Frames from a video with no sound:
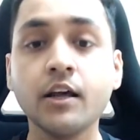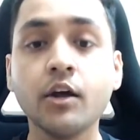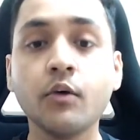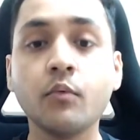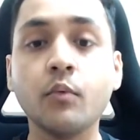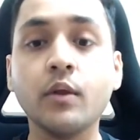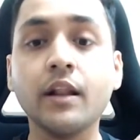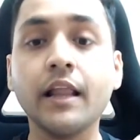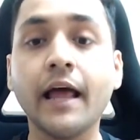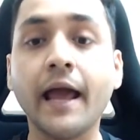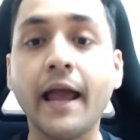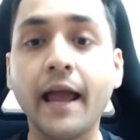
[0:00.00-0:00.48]

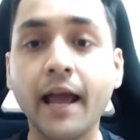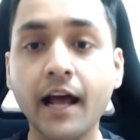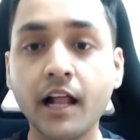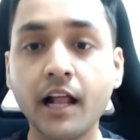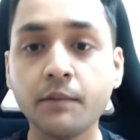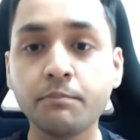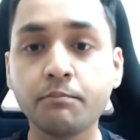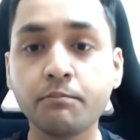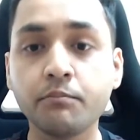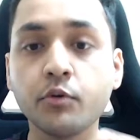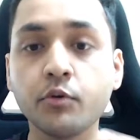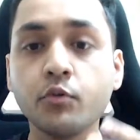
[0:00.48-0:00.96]
will
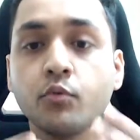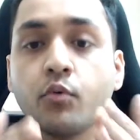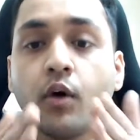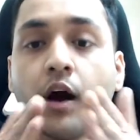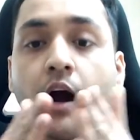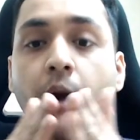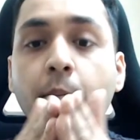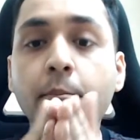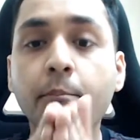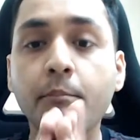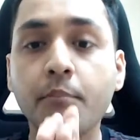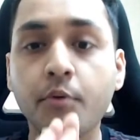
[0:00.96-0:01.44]
help you
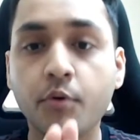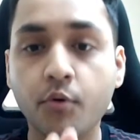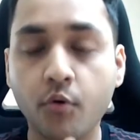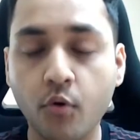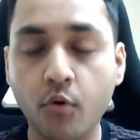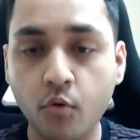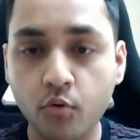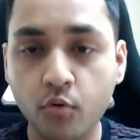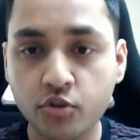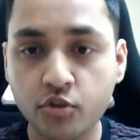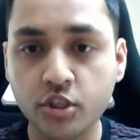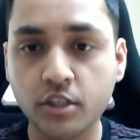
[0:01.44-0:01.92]

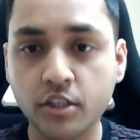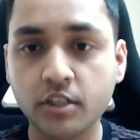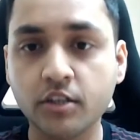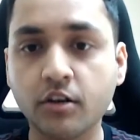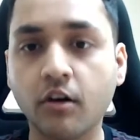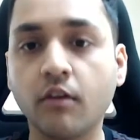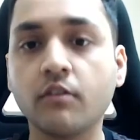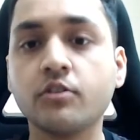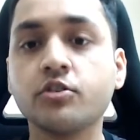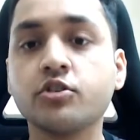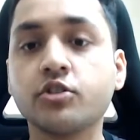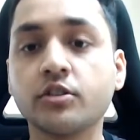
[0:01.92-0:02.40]
approach it
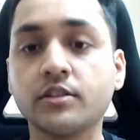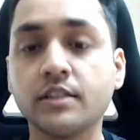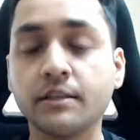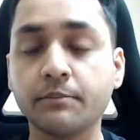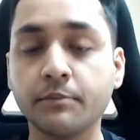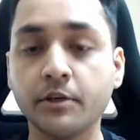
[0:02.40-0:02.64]
consciously,